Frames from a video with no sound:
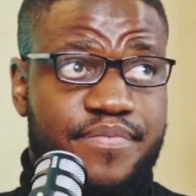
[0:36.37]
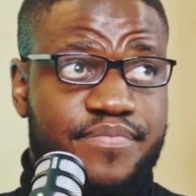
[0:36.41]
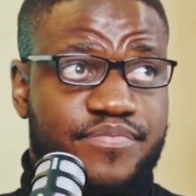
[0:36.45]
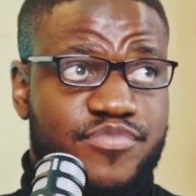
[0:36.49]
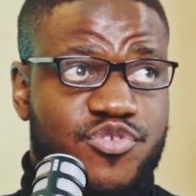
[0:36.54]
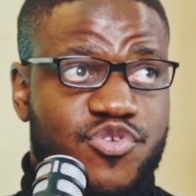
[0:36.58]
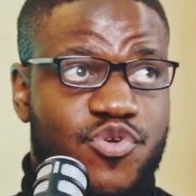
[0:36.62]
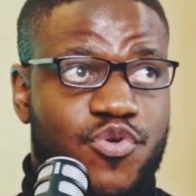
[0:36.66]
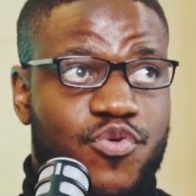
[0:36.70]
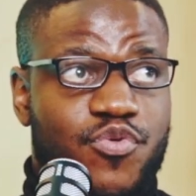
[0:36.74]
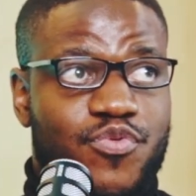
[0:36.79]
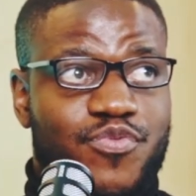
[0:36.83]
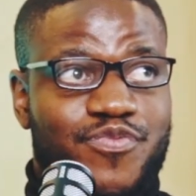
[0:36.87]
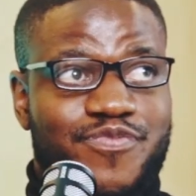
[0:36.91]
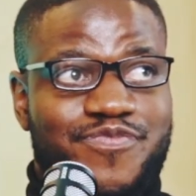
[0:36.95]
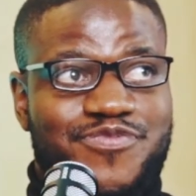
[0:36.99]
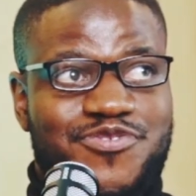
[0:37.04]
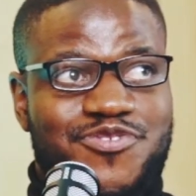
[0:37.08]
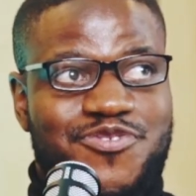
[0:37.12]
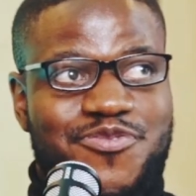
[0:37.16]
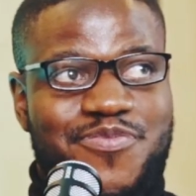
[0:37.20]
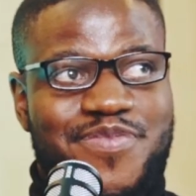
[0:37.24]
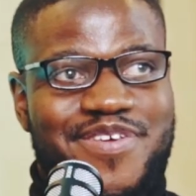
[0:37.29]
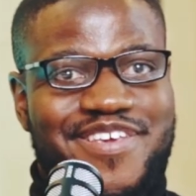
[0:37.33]
So
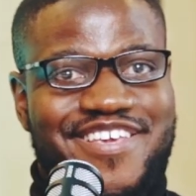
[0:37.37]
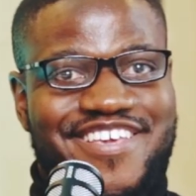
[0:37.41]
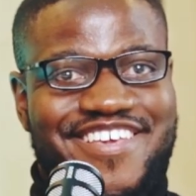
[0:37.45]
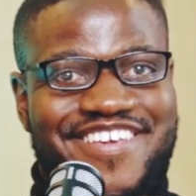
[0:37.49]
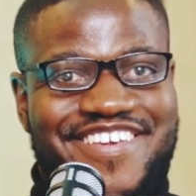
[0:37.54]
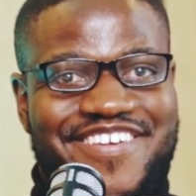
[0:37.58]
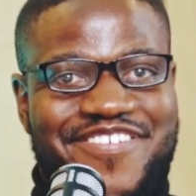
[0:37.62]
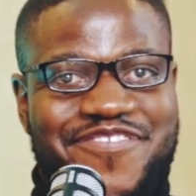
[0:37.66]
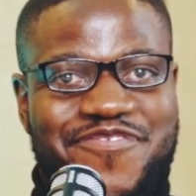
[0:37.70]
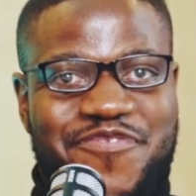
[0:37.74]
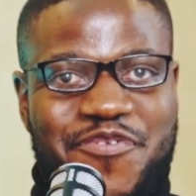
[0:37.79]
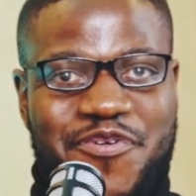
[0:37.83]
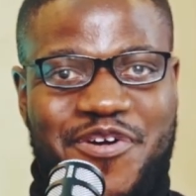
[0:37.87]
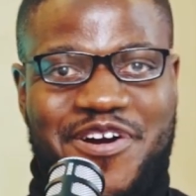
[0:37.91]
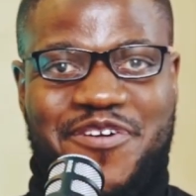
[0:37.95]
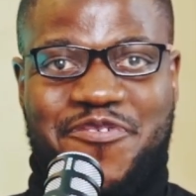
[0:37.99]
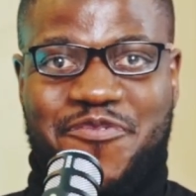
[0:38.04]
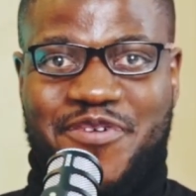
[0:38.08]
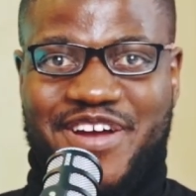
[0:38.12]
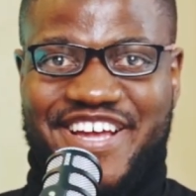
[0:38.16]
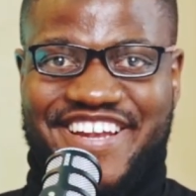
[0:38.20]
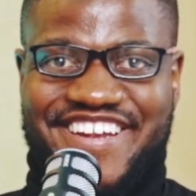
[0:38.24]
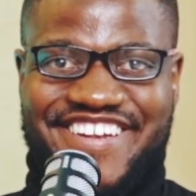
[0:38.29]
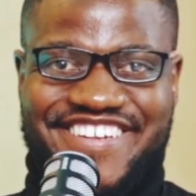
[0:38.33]
to be for
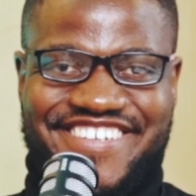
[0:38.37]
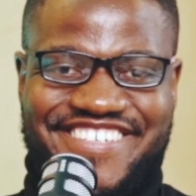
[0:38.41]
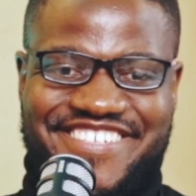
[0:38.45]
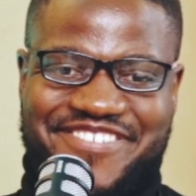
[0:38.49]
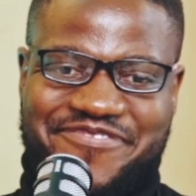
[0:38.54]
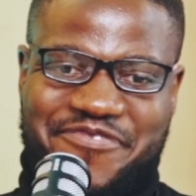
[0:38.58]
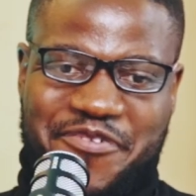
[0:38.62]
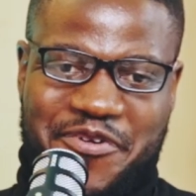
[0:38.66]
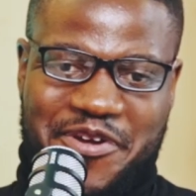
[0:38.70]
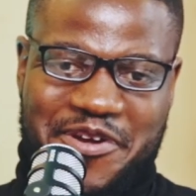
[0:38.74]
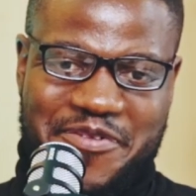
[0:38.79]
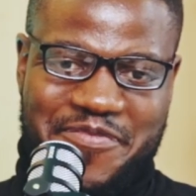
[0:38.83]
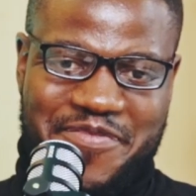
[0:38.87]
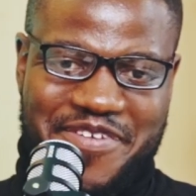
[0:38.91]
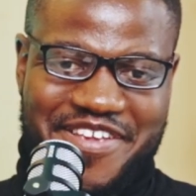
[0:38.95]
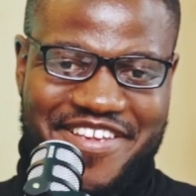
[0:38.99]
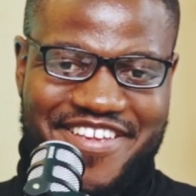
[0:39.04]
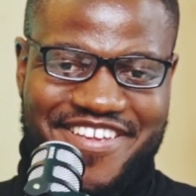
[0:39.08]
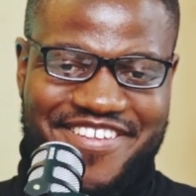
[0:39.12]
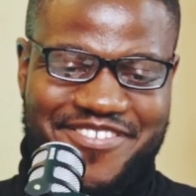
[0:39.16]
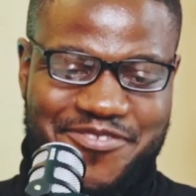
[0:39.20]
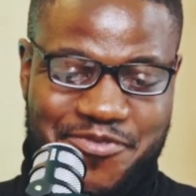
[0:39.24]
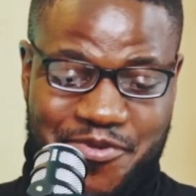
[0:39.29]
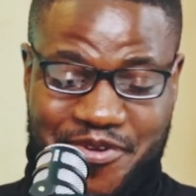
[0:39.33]
awareness, we're going to
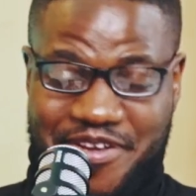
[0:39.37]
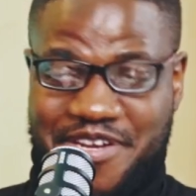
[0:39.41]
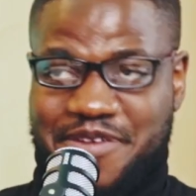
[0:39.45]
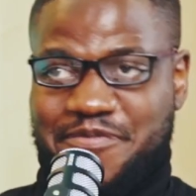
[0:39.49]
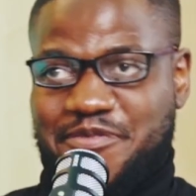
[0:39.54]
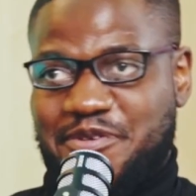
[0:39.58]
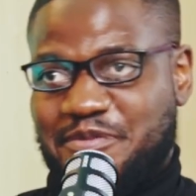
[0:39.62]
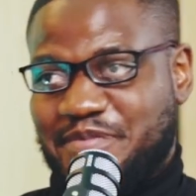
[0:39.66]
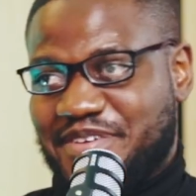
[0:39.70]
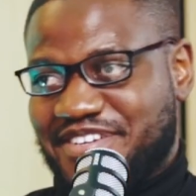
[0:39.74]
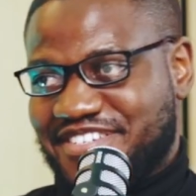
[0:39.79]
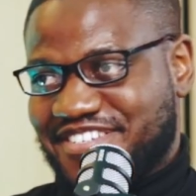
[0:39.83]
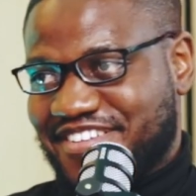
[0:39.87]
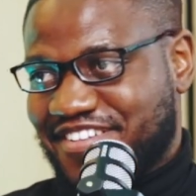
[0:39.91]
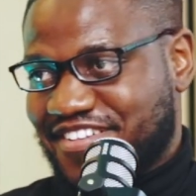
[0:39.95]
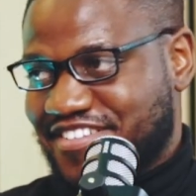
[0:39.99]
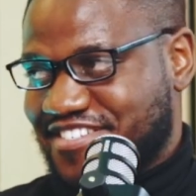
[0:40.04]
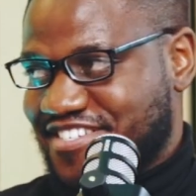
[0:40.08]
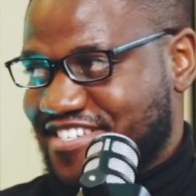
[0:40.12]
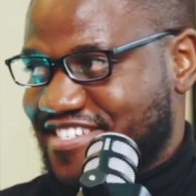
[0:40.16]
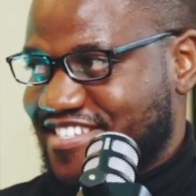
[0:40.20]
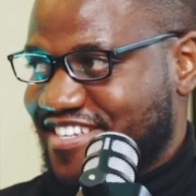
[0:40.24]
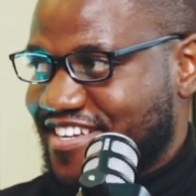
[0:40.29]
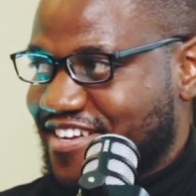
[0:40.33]
be talking about mental health
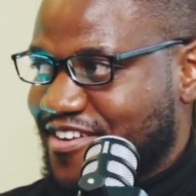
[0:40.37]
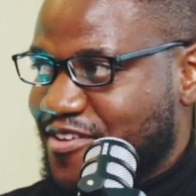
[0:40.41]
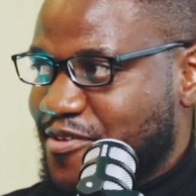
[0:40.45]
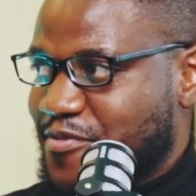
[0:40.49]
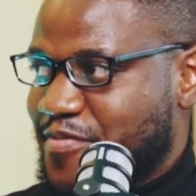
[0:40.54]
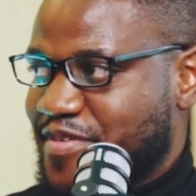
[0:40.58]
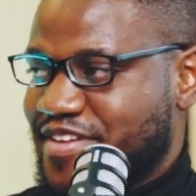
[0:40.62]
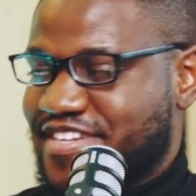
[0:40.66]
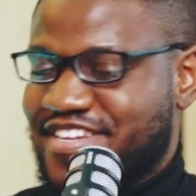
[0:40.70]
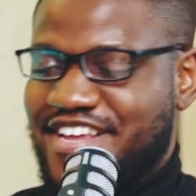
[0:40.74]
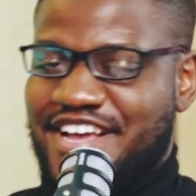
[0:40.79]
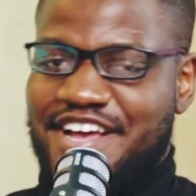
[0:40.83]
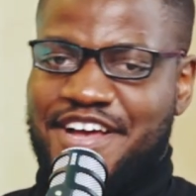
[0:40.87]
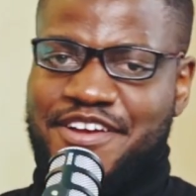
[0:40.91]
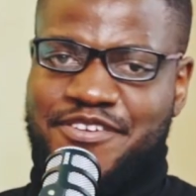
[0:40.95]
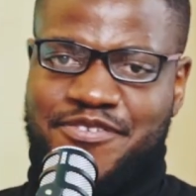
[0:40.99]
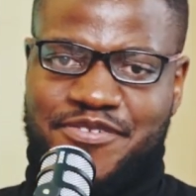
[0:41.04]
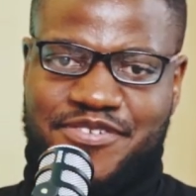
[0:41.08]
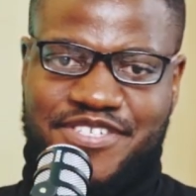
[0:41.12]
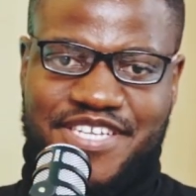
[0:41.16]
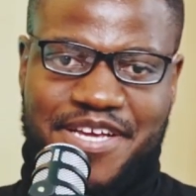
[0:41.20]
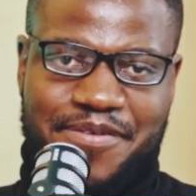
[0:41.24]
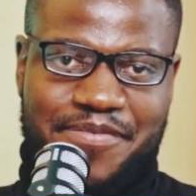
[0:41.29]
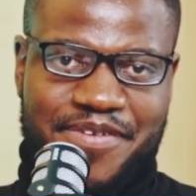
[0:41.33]
just a little bit
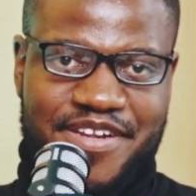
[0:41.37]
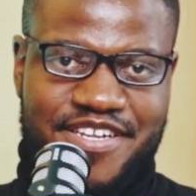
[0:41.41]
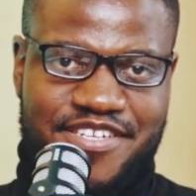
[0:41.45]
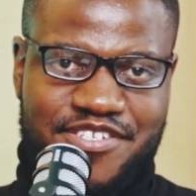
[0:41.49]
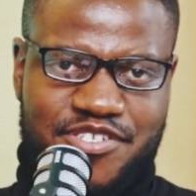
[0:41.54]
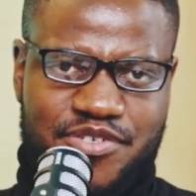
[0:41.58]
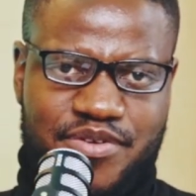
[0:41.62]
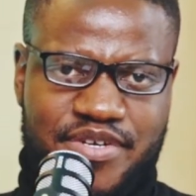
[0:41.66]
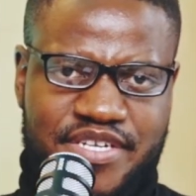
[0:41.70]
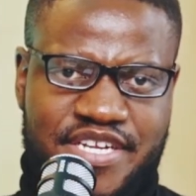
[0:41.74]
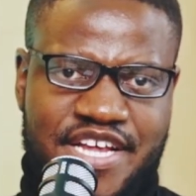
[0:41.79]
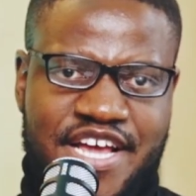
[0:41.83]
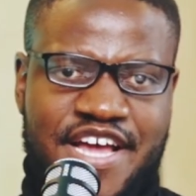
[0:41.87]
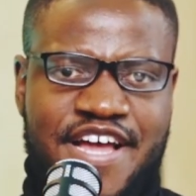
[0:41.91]
to dabble into it,